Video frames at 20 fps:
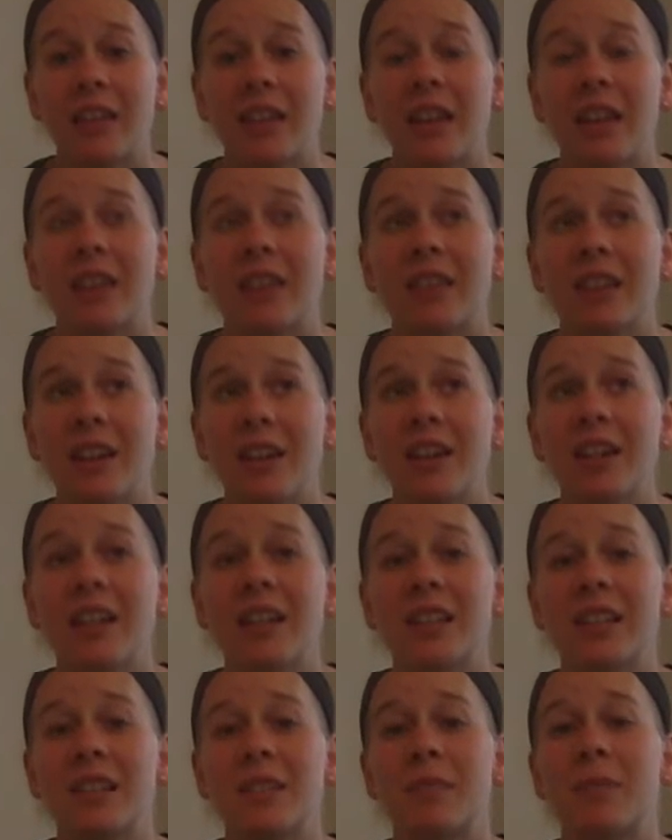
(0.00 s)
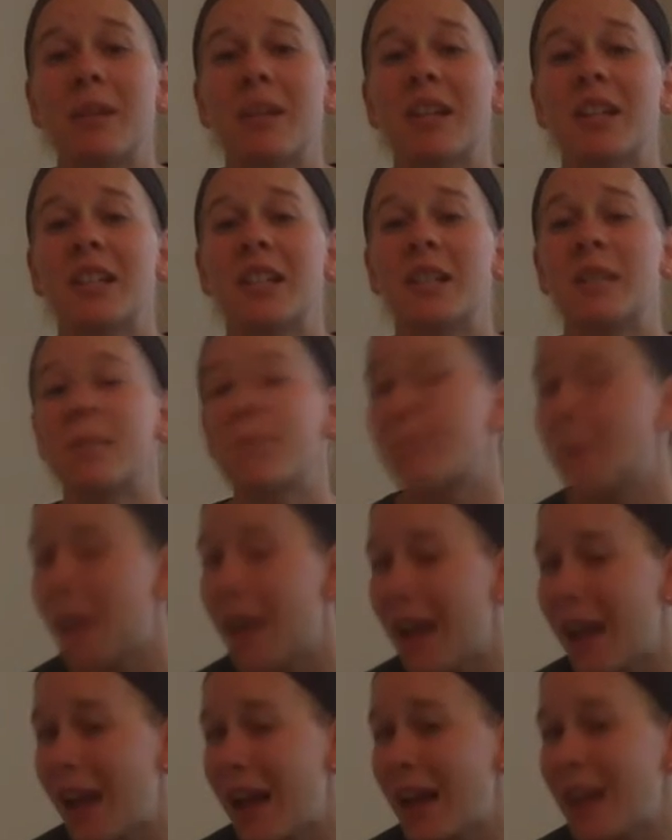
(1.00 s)
that there needs to be a
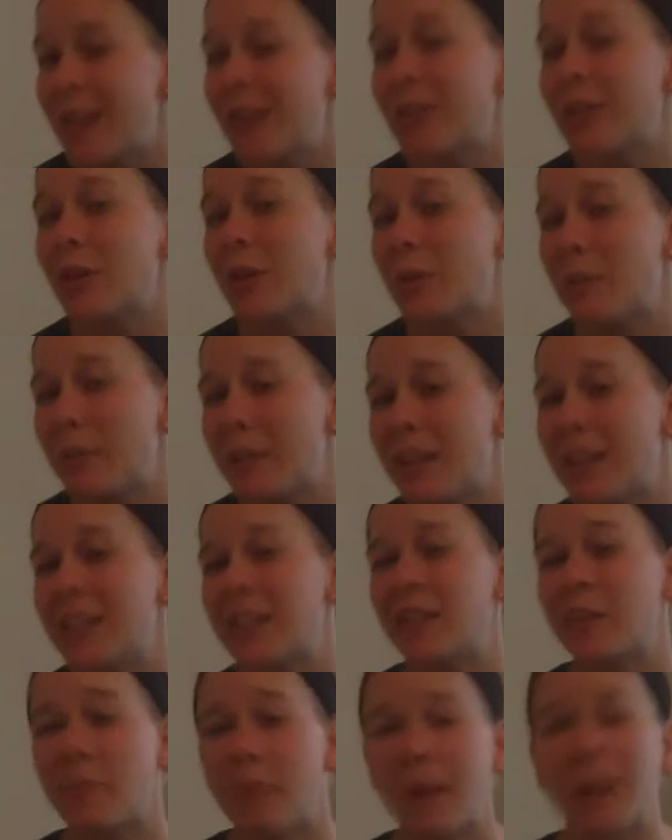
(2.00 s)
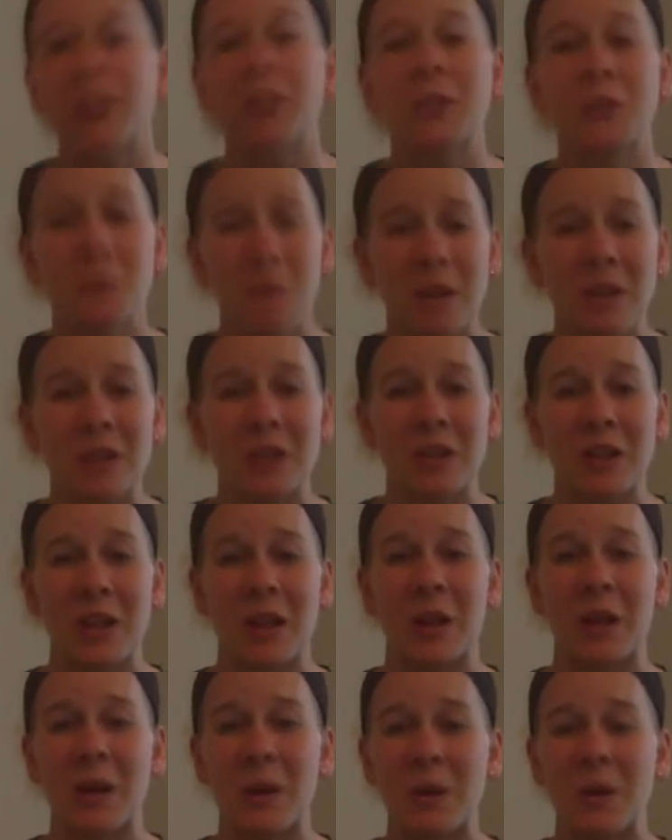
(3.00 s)
special piece of punctuation
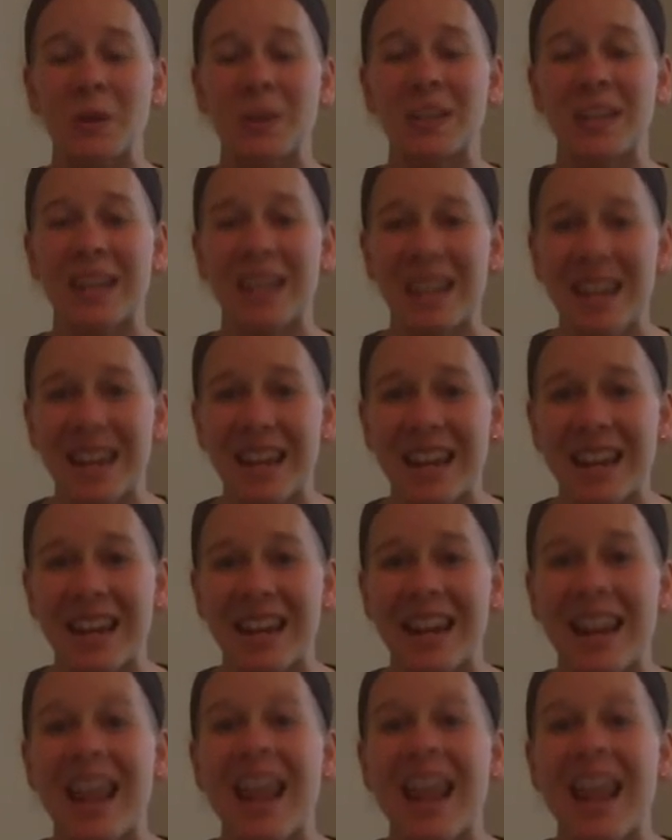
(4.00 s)
that goes in